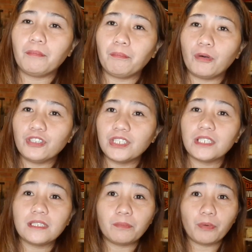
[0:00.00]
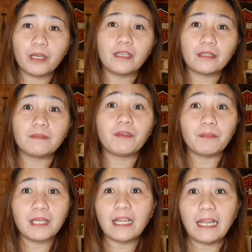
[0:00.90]
purchase the product
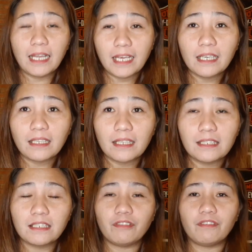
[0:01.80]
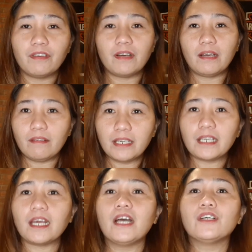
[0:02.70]
from that link, is a referral
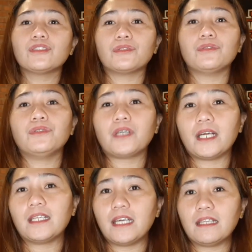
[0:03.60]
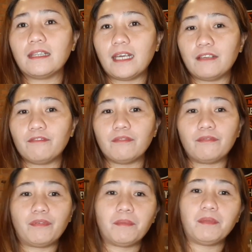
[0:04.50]
link, so you can get that
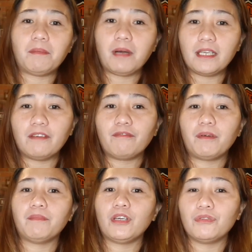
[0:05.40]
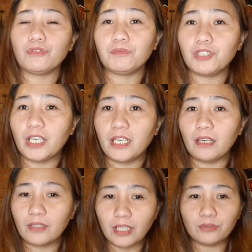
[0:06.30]
from the money from the YouTube channel.
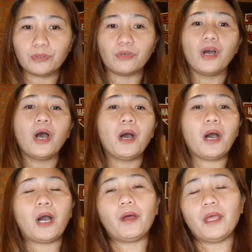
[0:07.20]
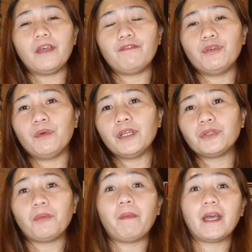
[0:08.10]
Okay, so if you want
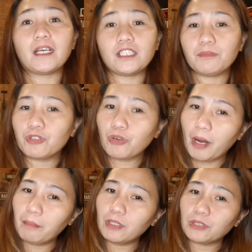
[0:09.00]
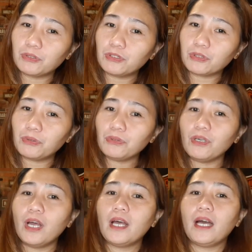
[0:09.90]
to make a subscribers also,
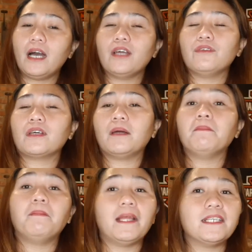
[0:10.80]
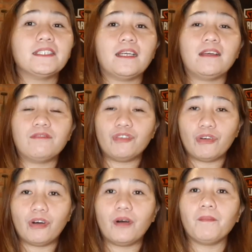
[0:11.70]
you can place in
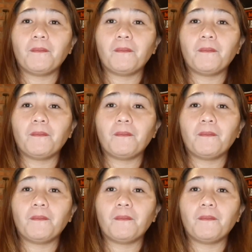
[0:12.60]
your